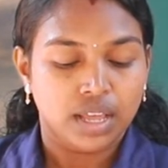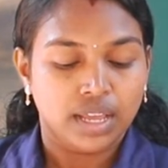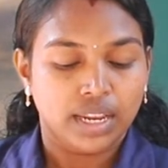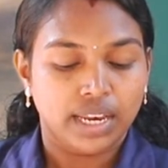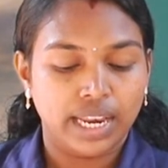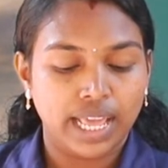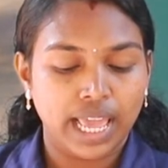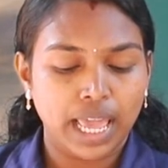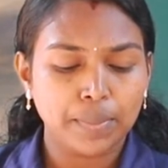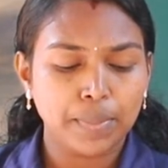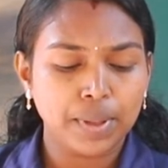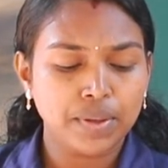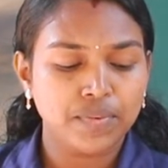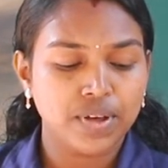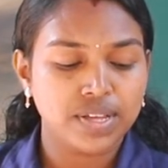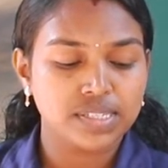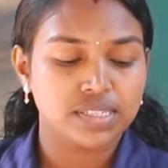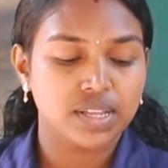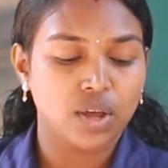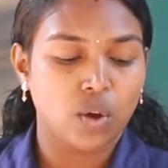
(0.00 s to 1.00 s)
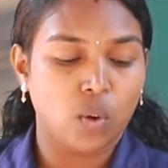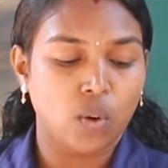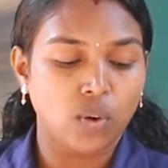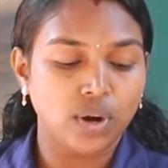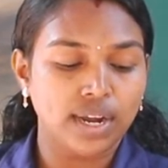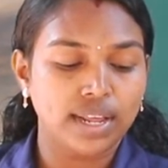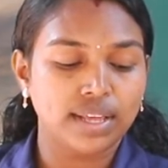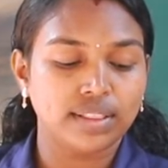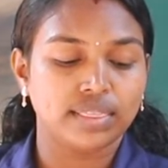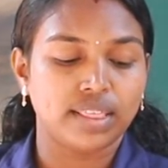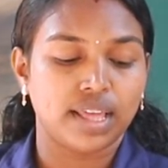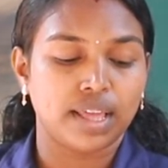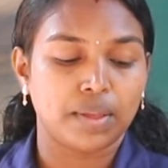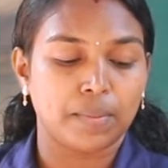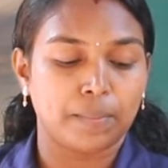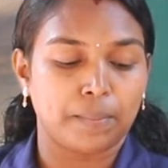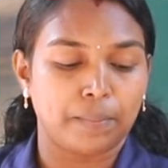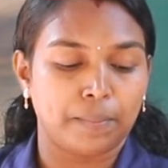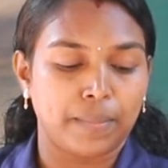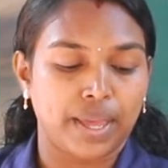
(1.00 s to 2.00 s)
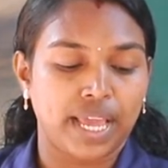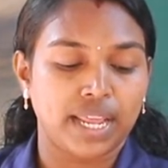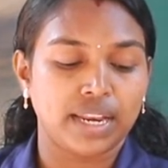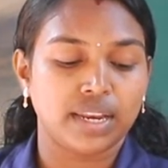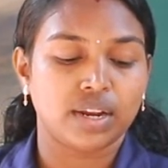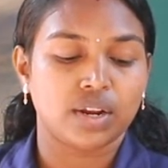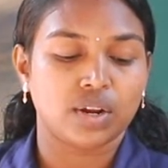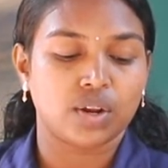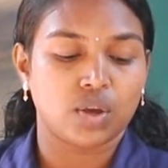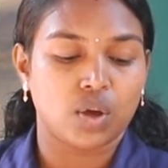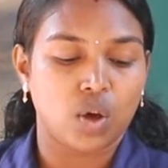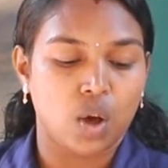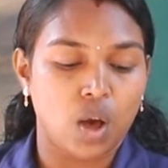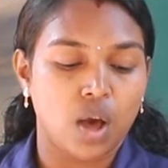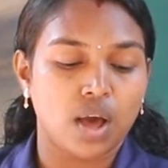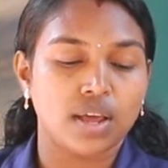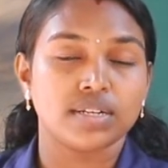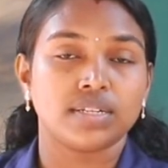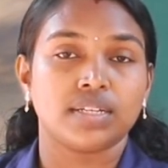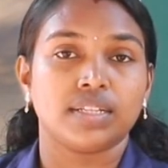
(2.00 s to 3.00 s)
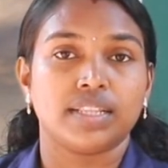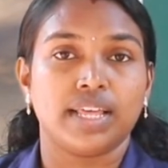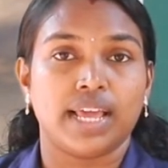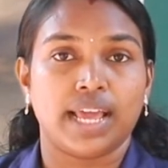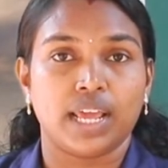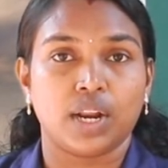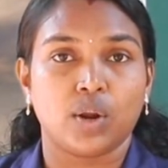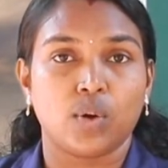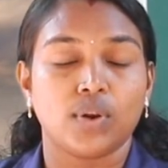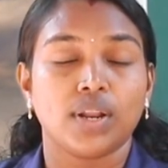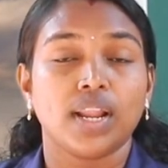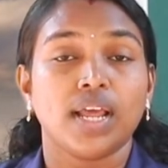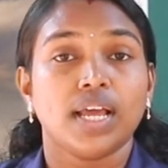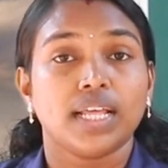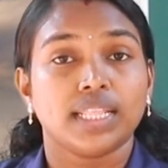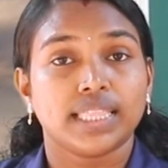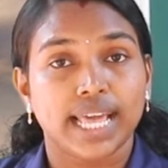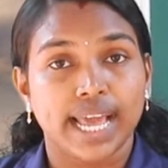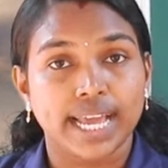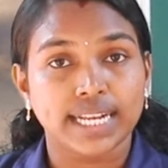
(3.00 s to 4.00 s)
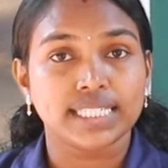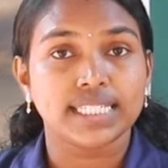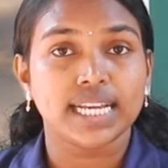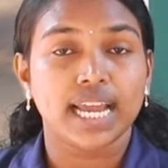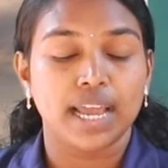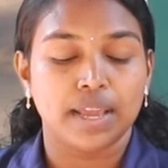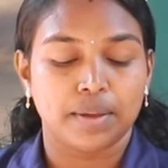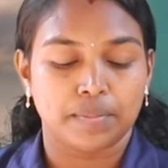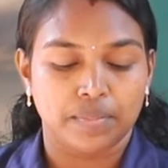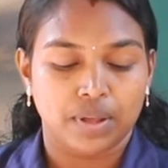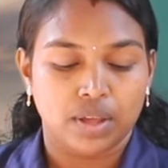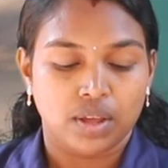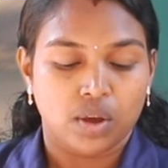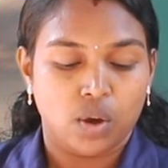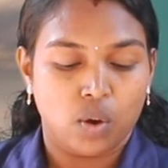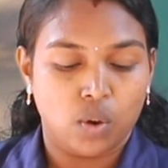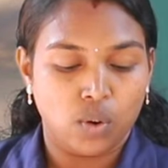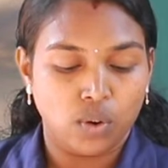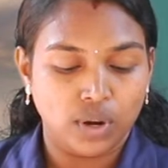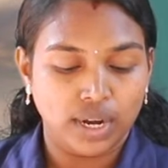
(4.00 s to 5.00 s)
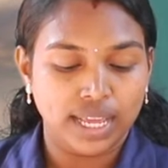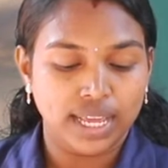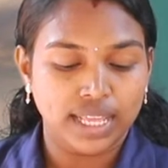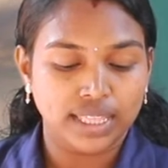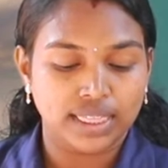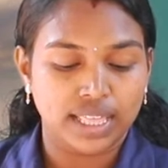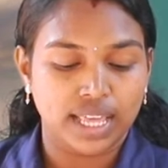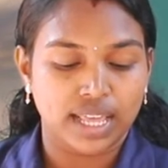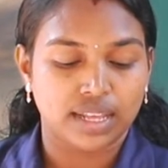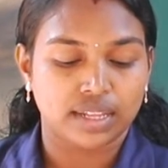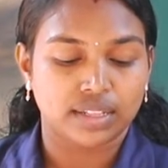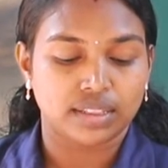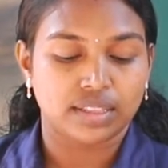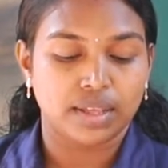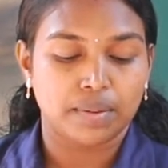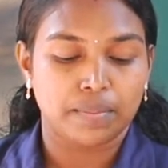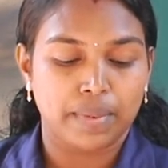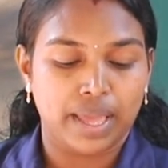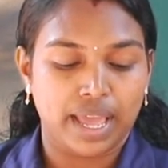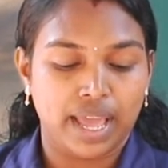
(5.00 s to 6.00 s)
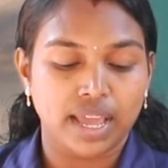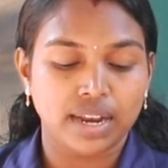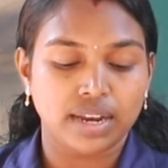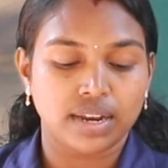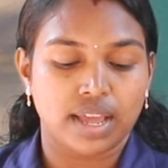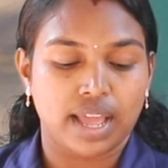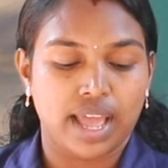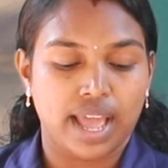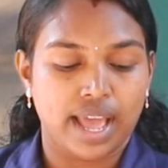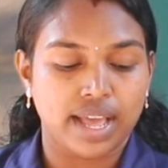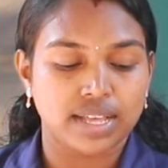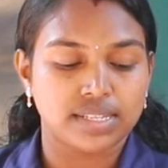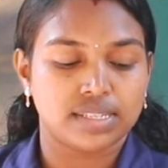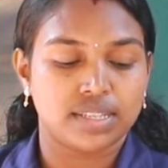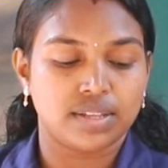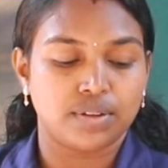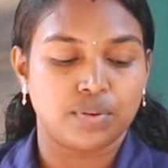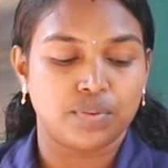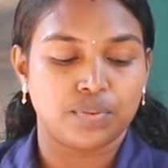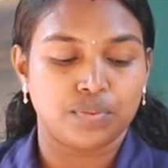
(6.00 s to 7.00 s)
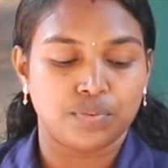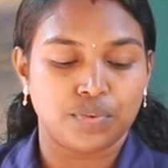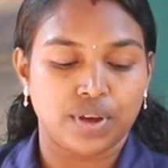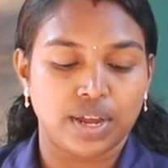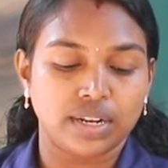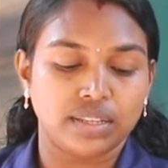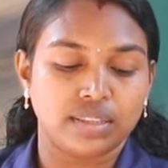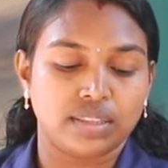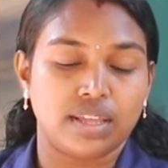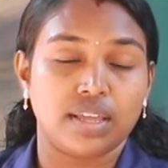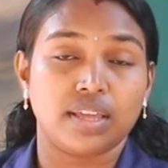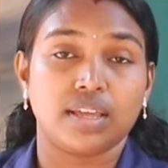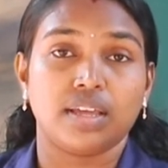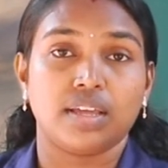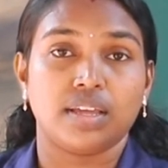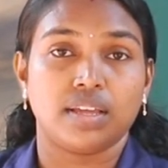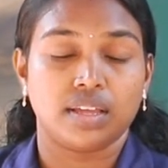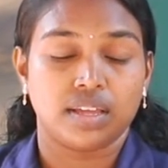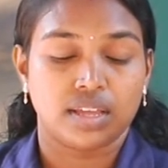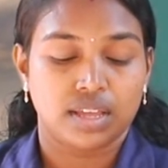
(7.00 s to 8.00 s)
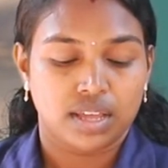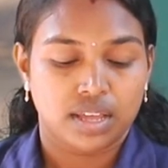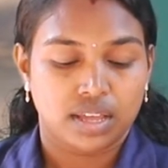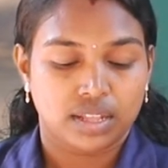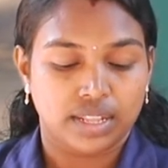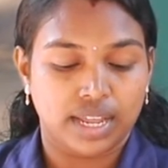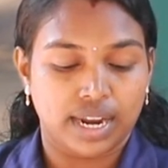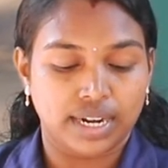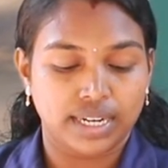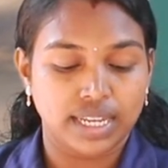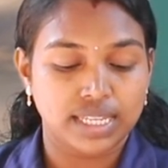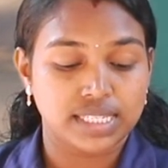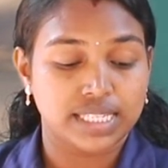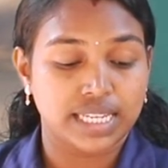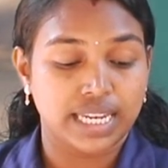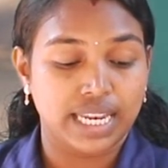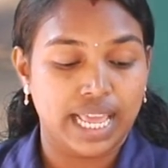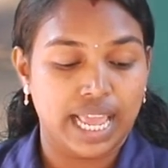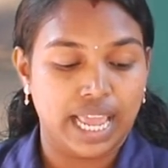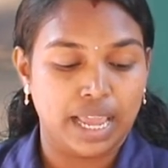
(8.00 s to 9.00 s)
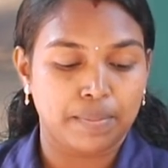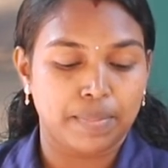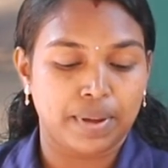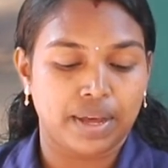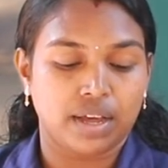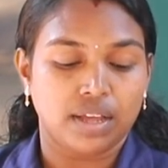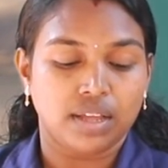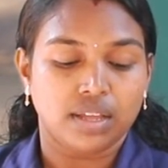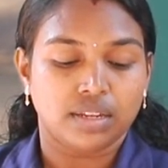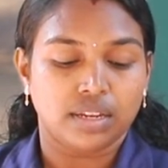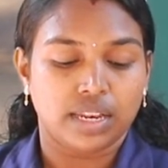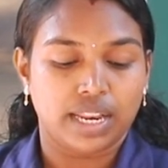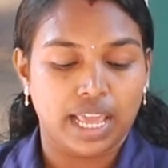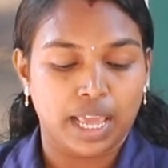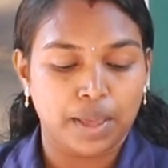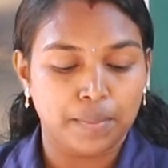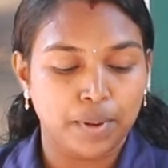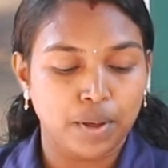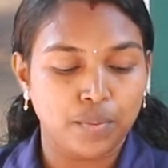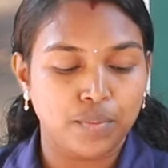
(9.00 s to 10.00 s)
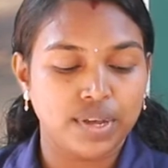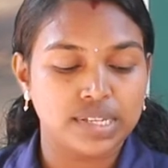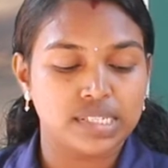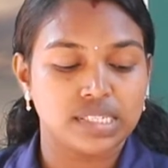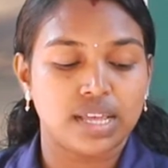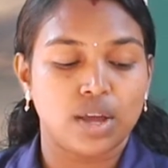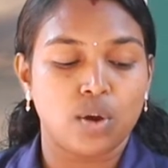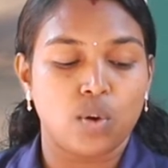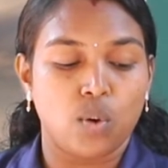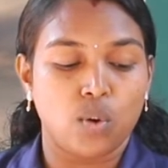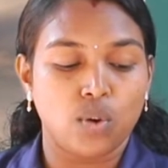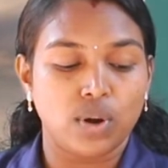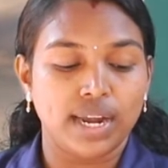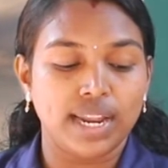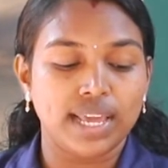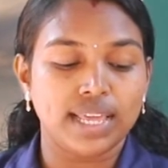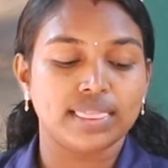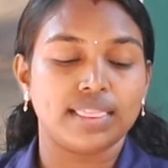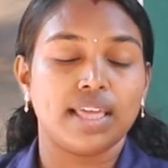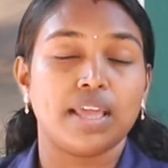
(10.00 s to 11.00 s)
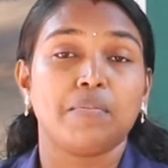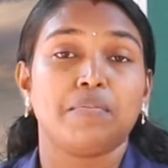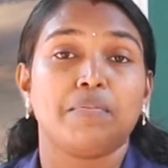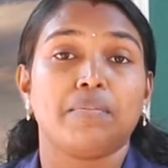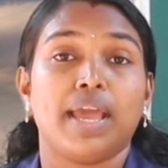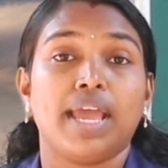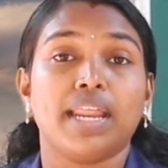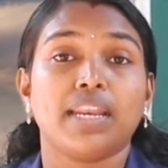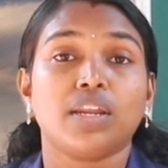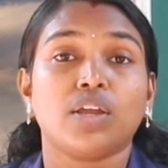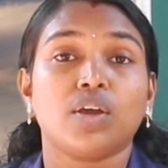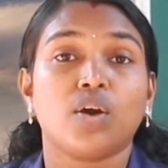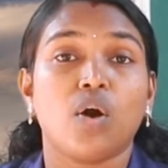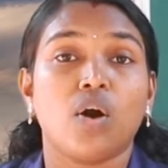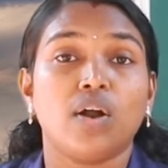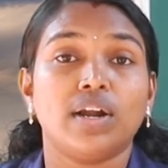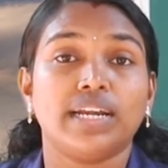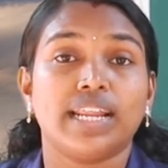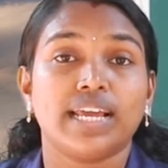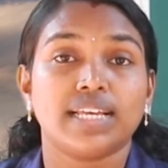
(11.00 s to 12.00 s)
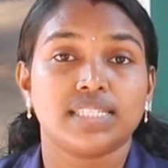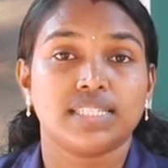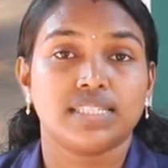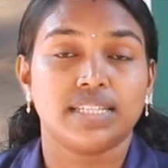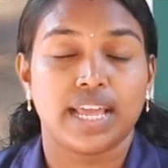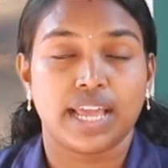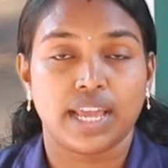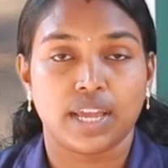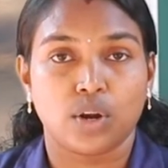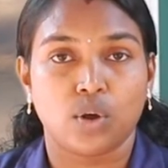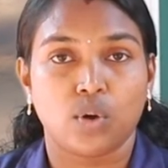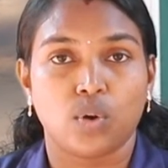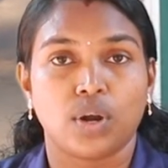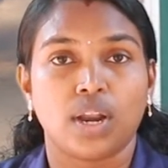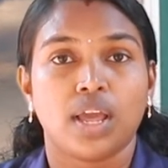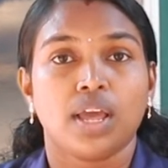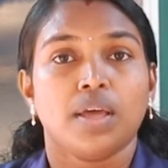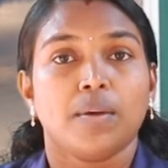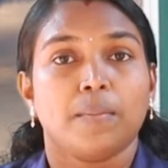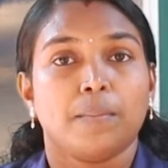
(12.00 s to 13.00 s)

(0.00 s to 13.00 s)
Labor was the only thing men called their own. That time, only thing, the man has the one thing, that is labor. Labor was the only thing men called as their own.